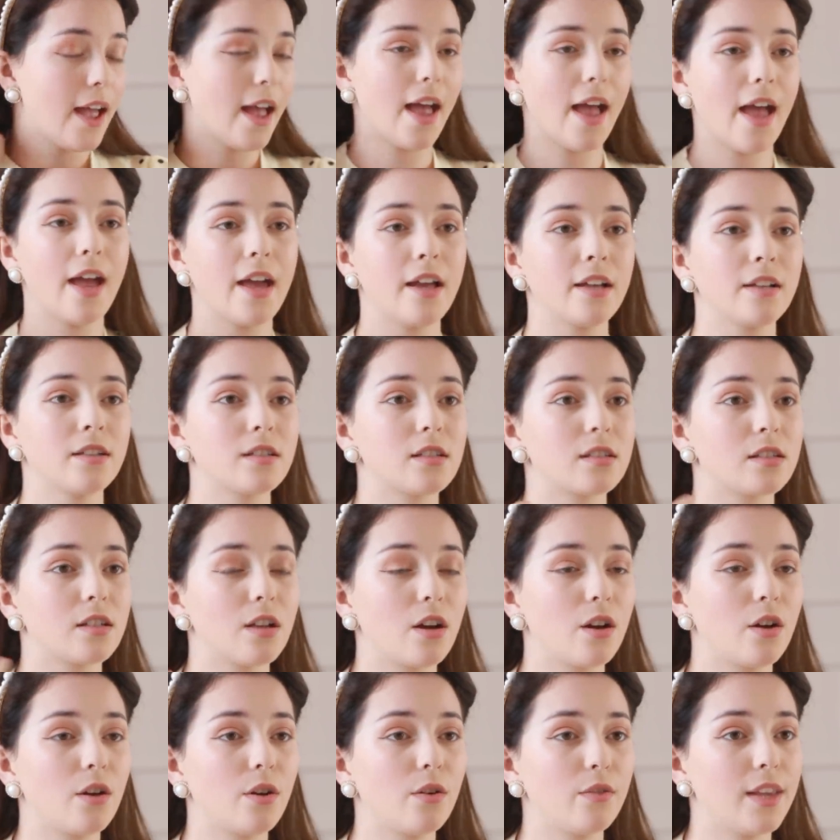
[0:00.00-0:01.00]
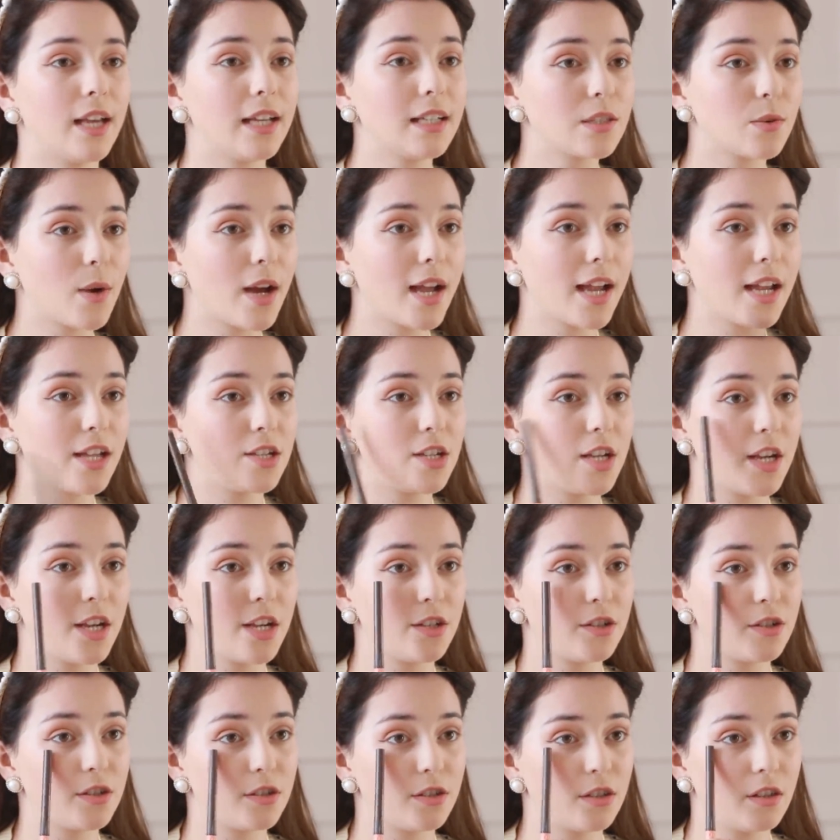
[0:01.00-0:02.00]
And so that's why I
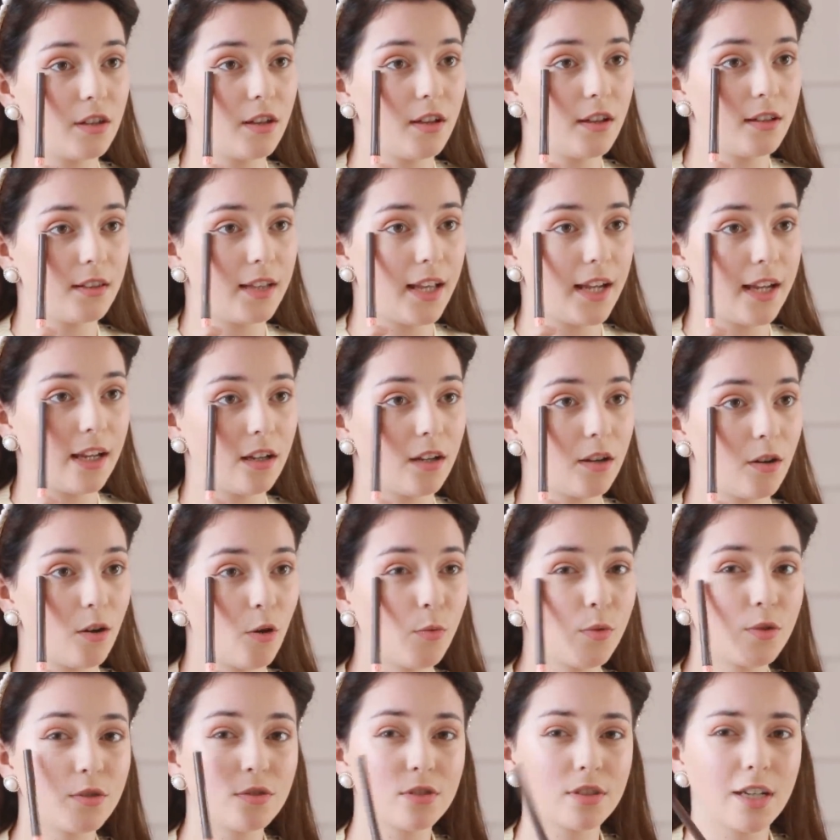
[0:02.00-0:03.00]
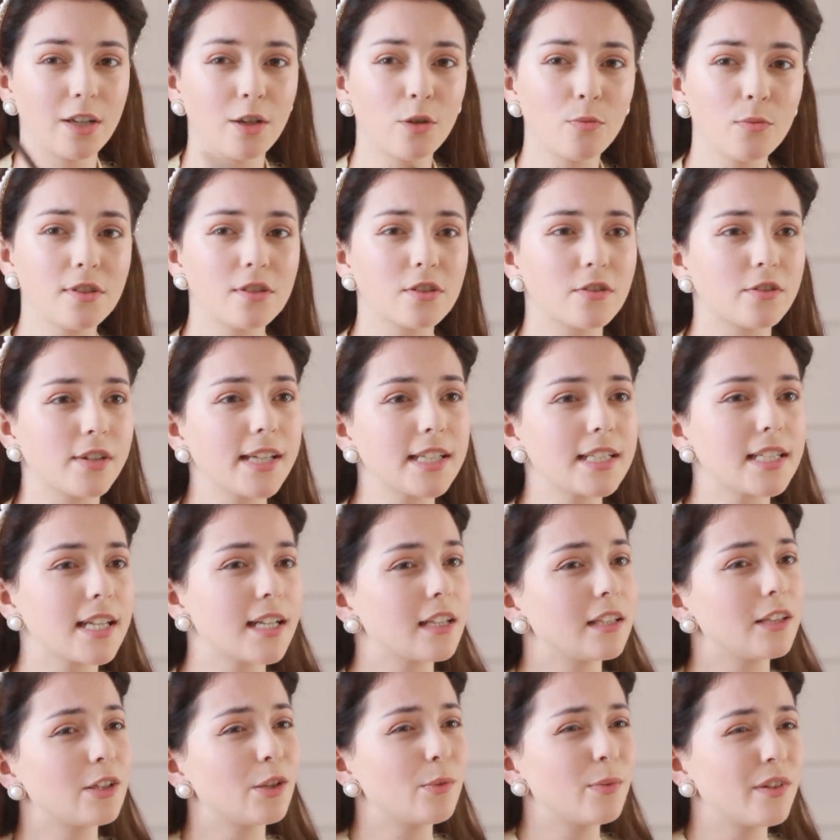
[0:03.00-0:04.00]
changed, like it almost creates like
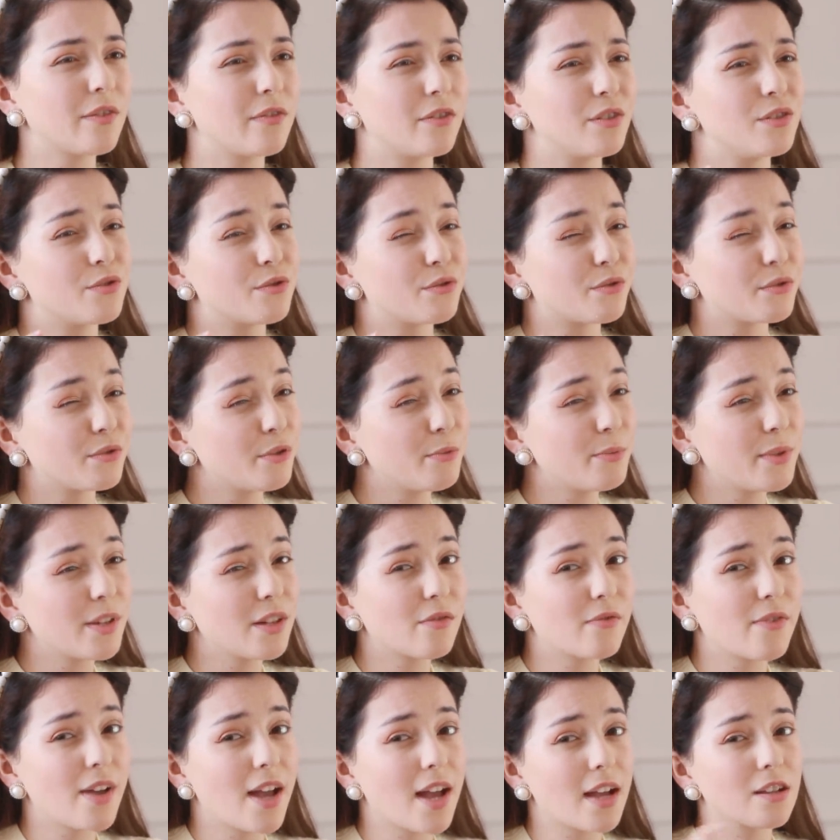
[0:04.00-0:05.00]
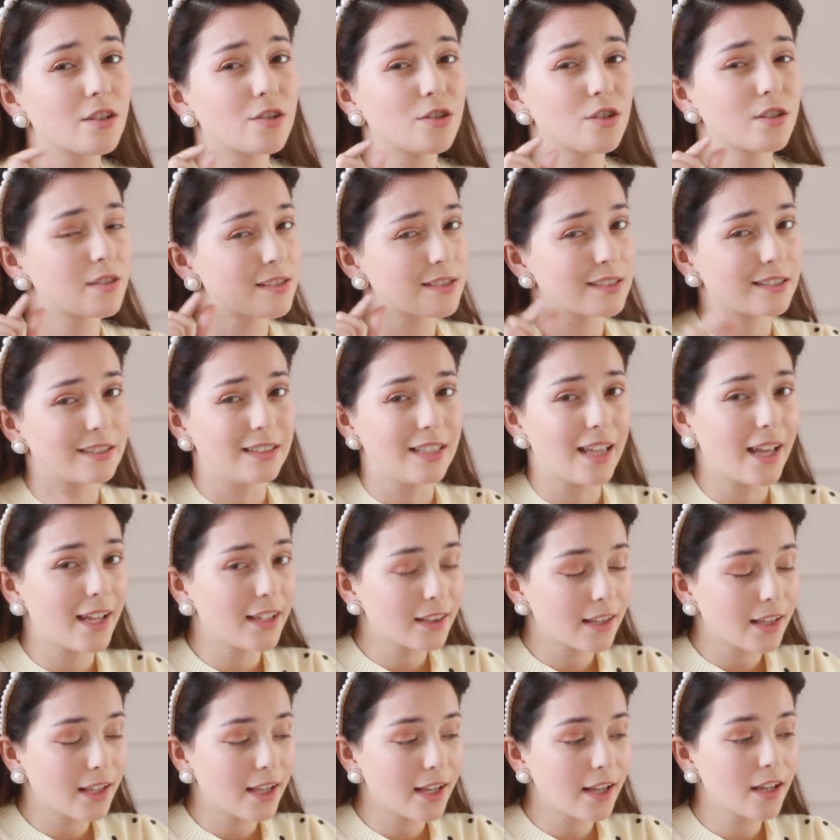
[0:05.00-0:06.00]
a little bit of a droopy effect, just
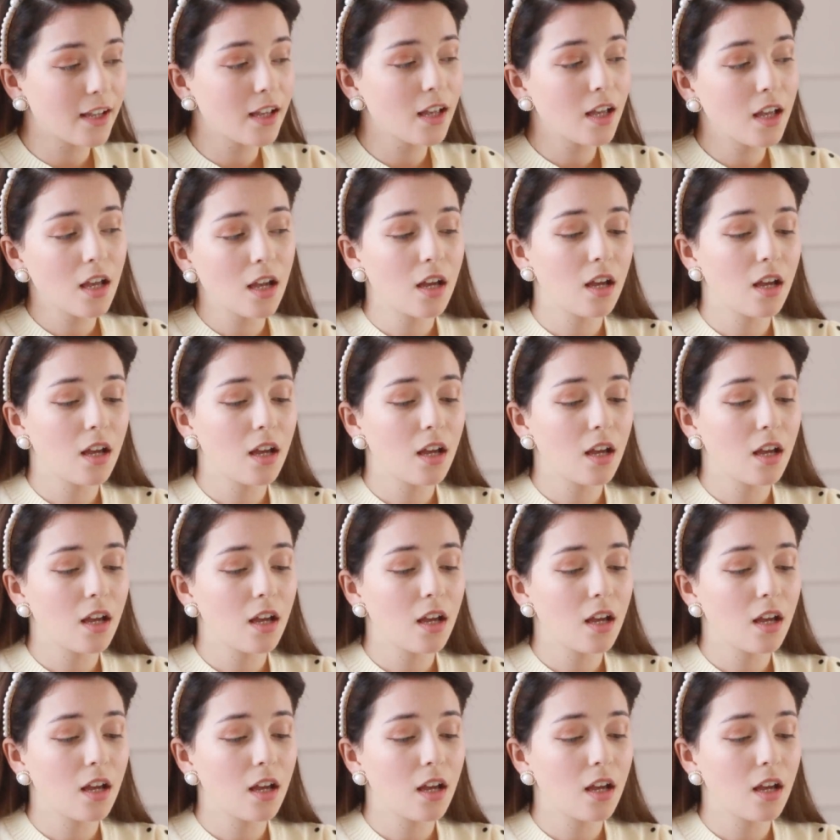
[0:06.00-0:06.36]
slightly.